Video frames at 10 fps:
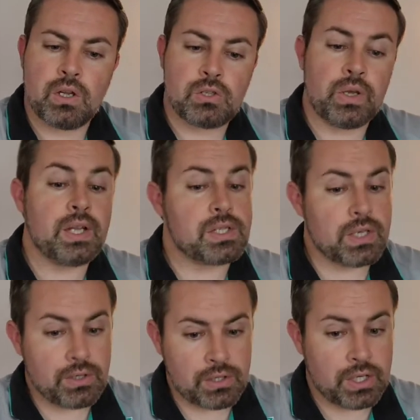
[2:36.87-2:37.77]
So Hay and
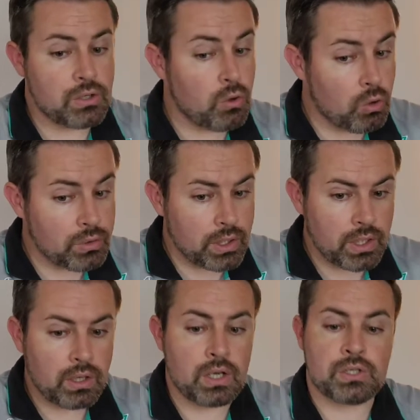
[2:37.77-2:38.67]
Schneider said not only
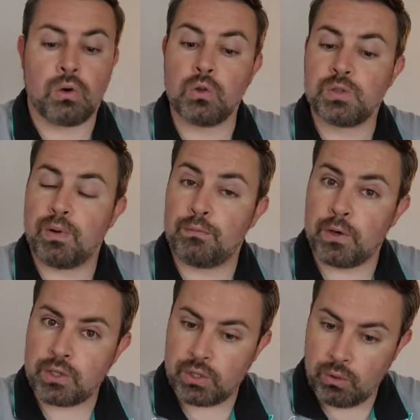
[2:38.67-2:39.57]
assaults, but
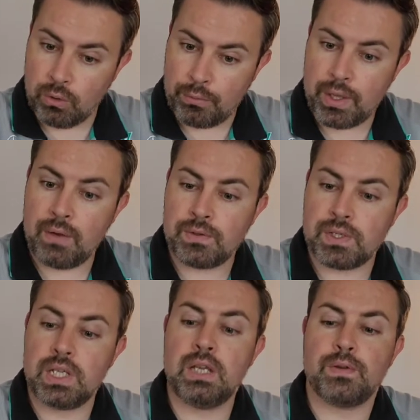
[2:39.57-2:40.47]
virtually all thefts
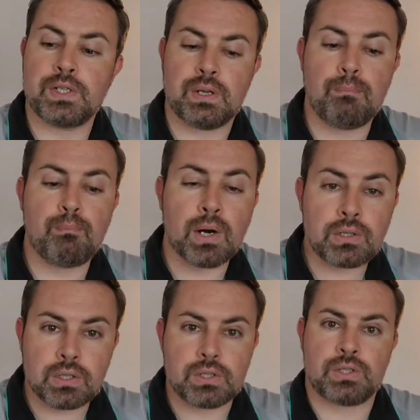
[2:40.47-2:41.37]
and even some
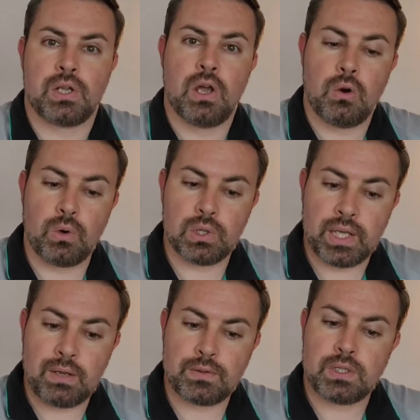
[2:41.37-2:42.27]
murders were
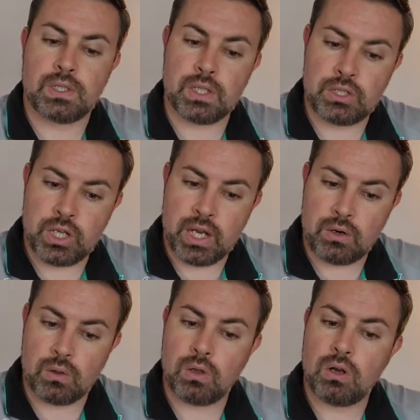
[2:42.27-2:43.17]
left to the
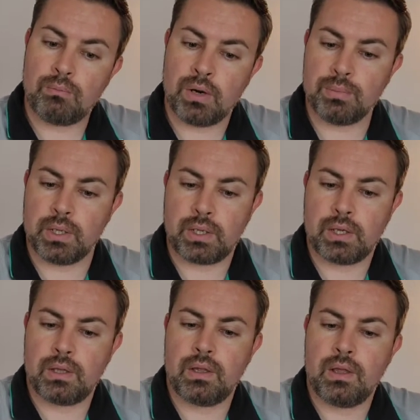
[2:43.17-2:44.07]
general public.
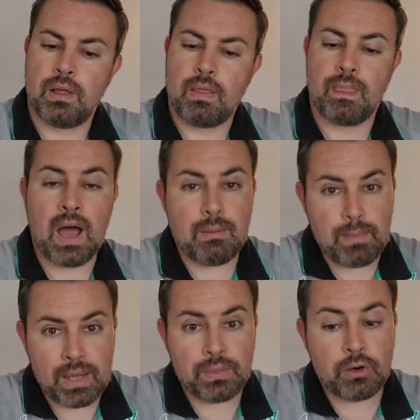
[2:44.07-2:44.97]
That
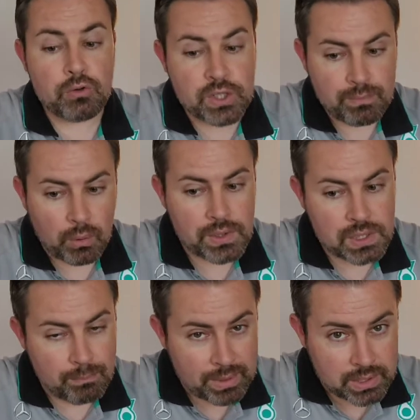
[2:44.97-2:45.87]
meant that
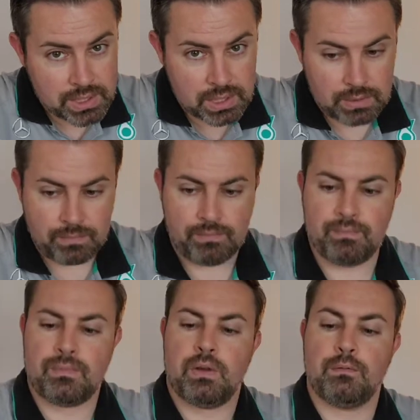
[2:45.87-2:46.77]
responsibility
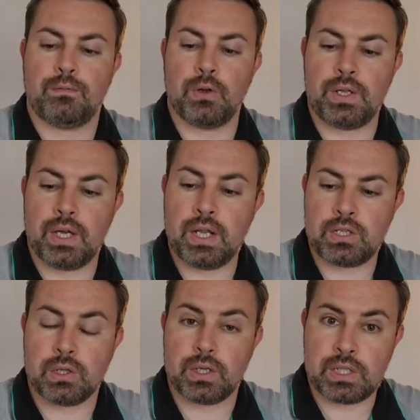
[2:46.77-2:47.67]
for the
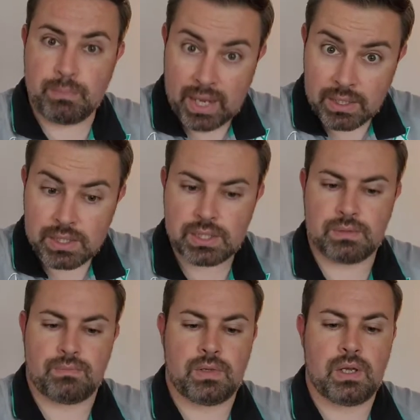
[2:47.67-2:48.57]
initial
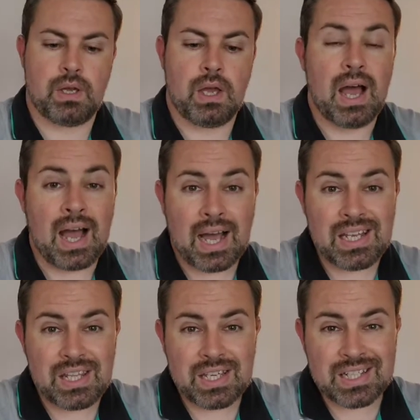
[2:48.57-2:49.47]
expense
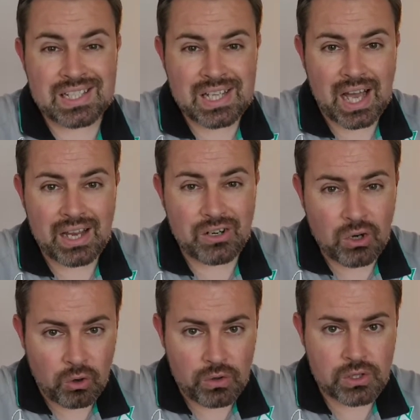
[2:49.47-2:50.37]
and the entire
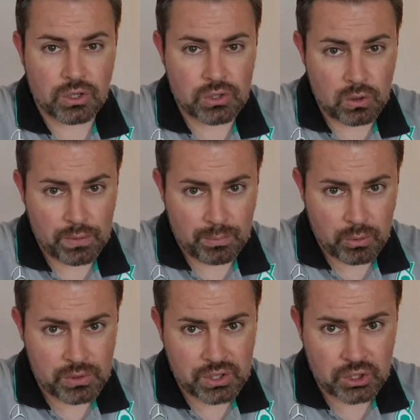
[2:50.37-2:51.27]
conduct of the
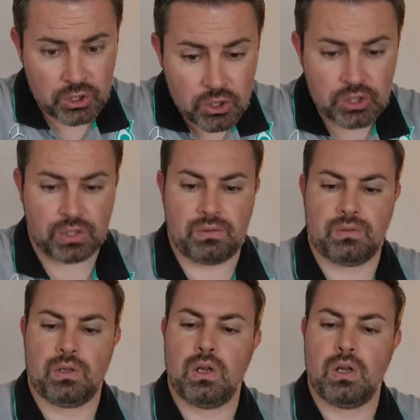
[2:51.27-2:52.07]
prosecution